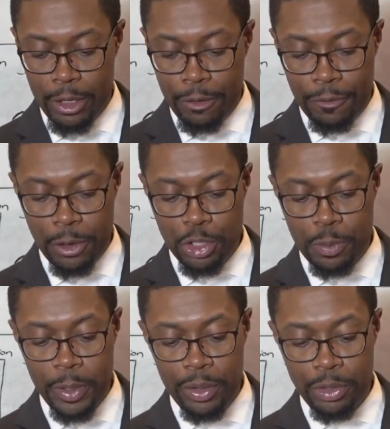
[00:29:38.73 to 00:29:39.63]
First
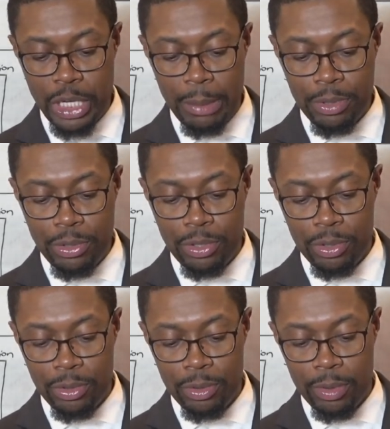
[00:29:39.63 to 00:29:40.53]
Peter chapter
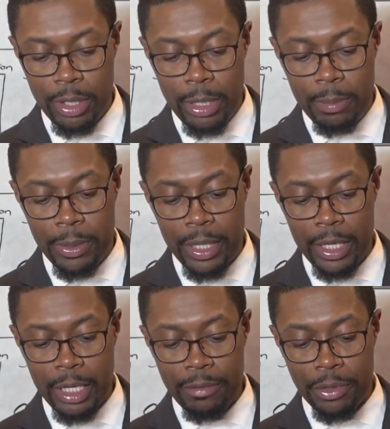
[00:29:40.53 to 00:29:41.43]
two,
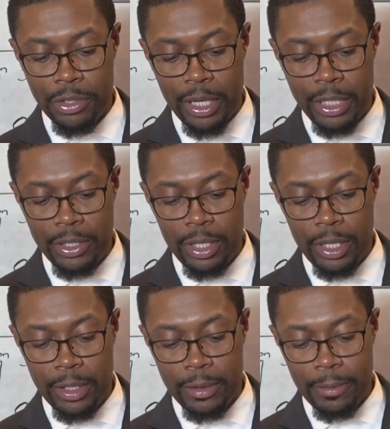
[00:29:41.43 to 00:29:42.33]
beginning at verse
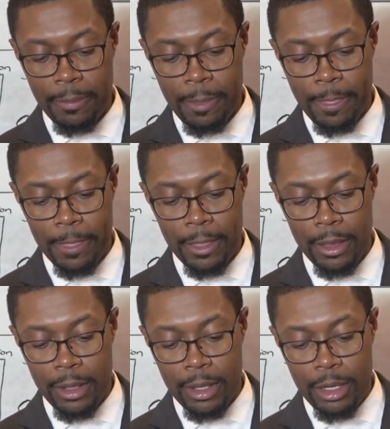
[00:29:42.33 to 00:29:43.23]
nineteen.
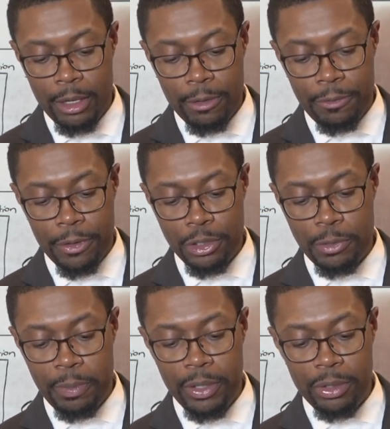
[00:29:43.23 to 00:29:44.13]

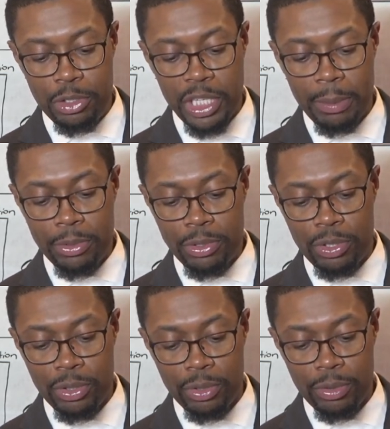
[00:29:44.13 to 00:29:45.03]
First Peter chapter
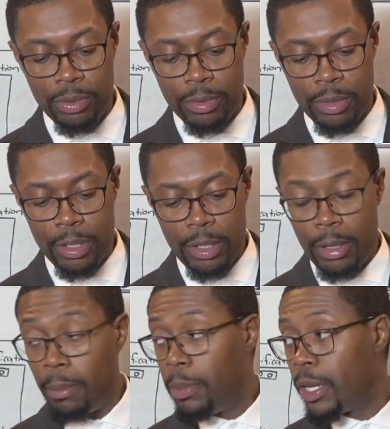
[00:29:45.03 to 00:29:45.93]
two,
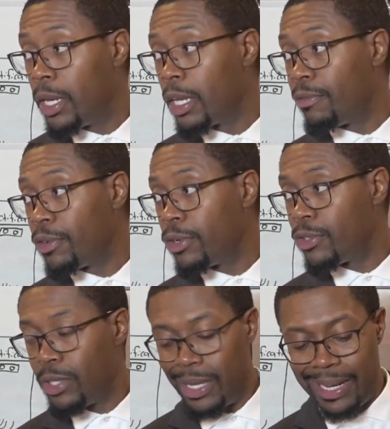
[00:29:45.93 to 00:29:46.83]
beginning at
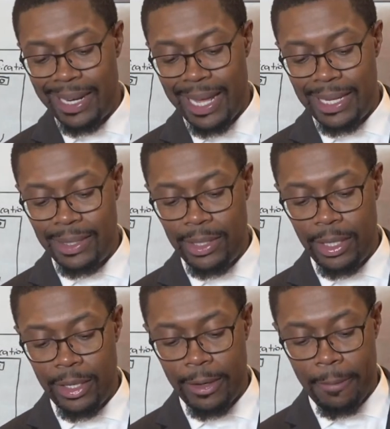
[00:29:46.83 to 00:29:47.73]
verse
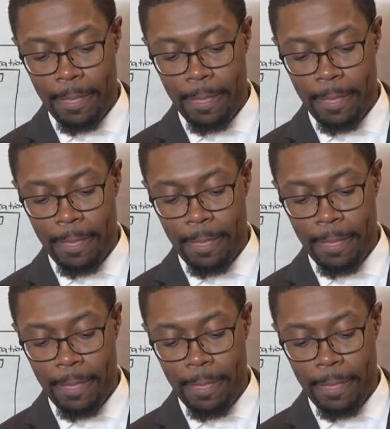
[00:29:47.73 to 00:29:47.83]
nineteen.